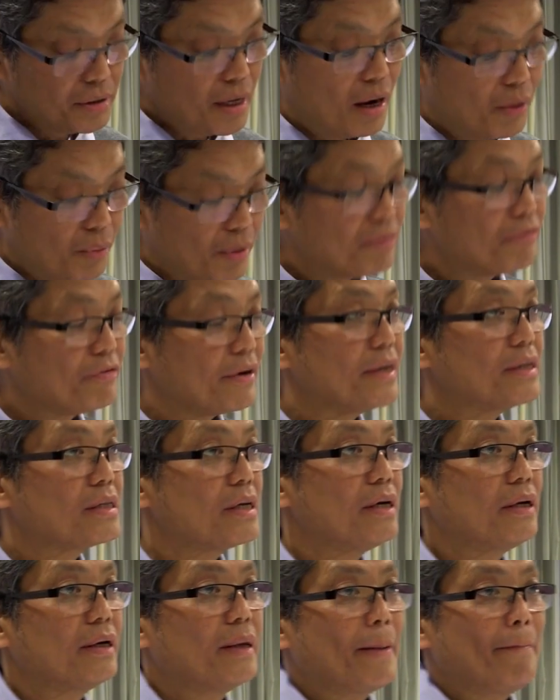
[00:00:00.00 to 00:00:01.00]
now we're
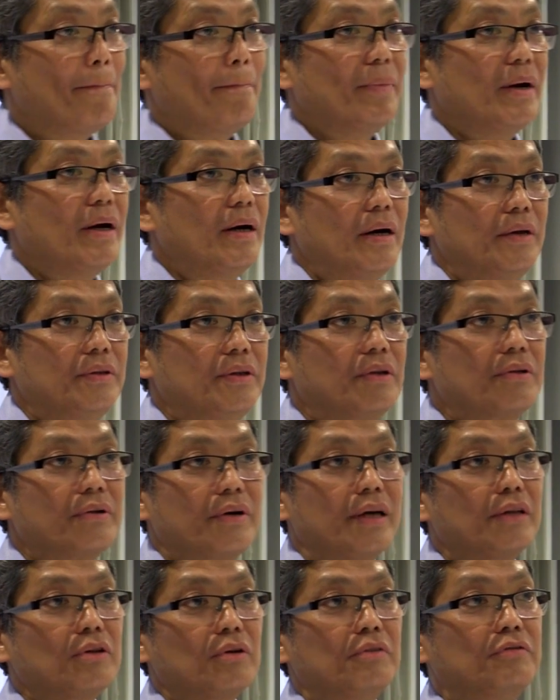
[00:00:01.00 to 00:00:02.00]
facing the
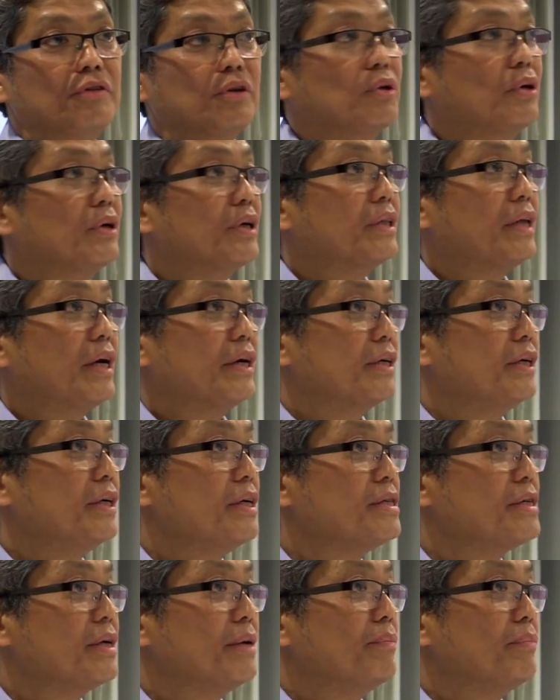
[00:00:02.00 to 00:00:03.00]
threat of
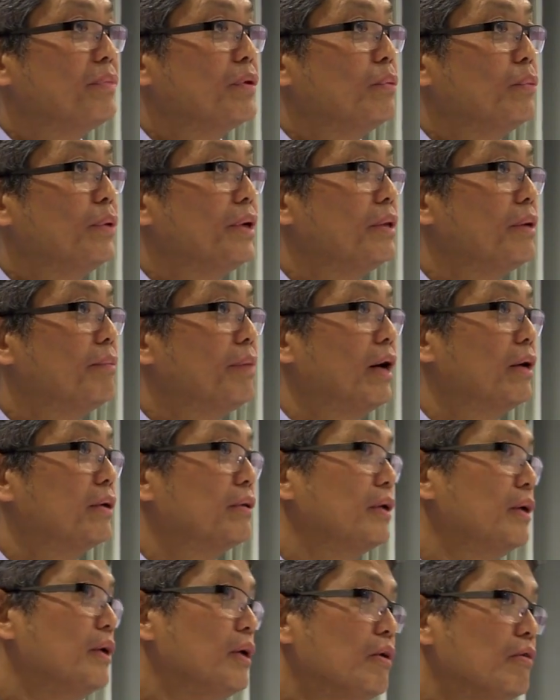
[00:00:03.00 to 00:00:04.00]
authoritarianism, with about
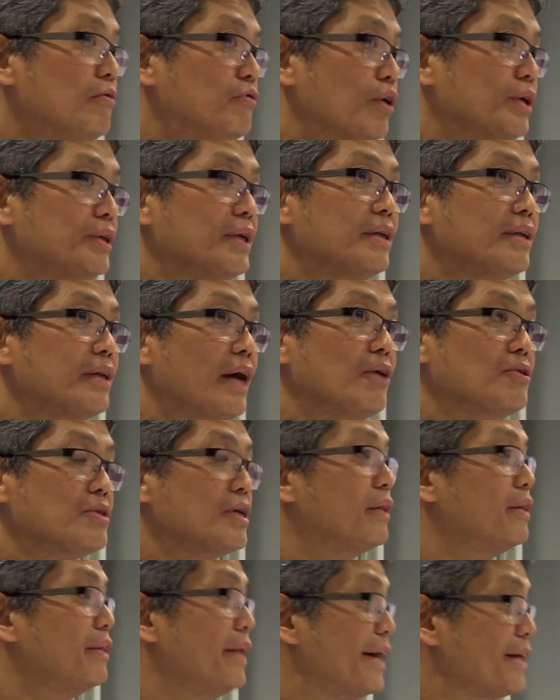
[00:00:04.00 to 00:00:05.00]

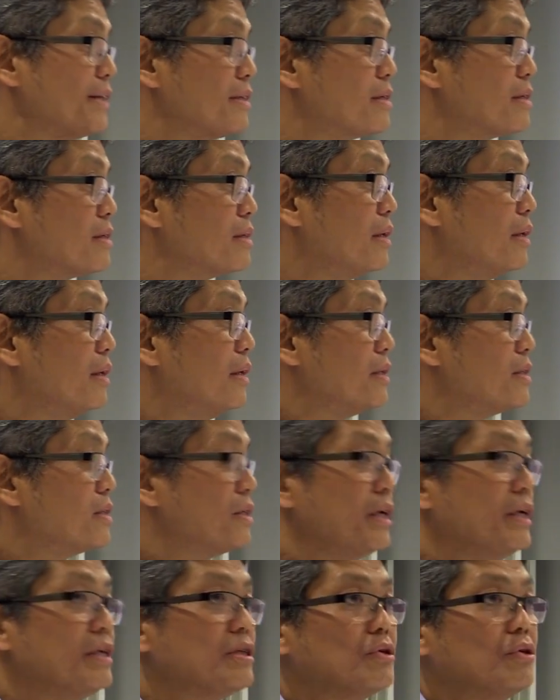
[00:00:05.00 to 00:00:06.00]
14,000 deaths
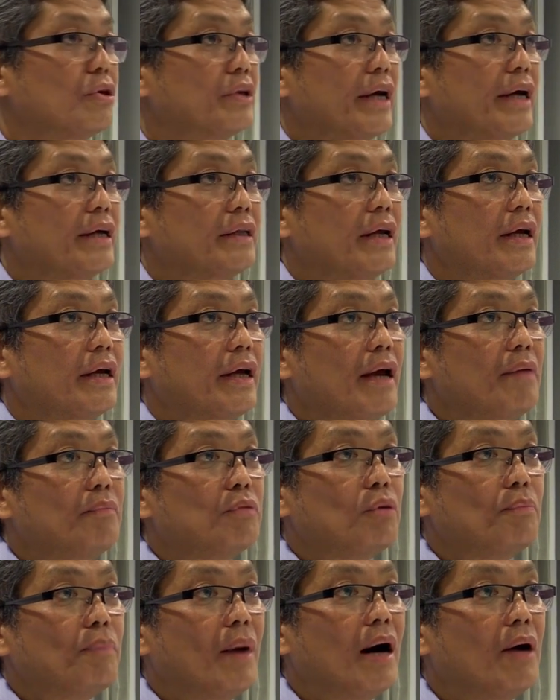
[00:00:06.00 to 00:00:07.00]
since Duterte came
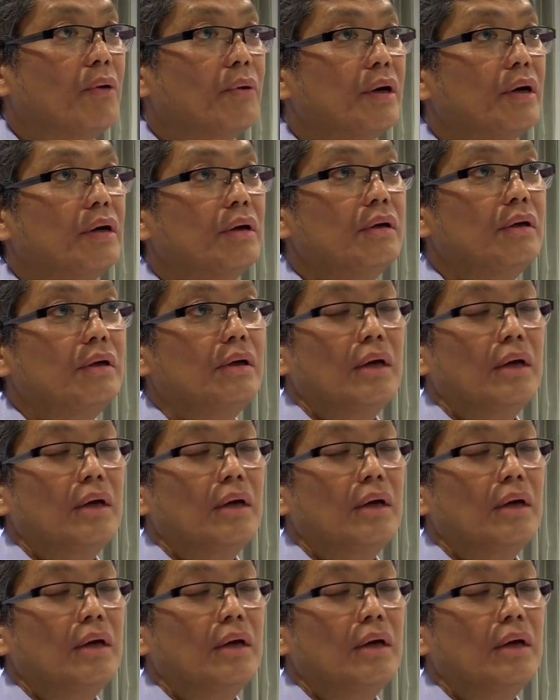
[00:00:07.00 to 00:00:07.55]
to power,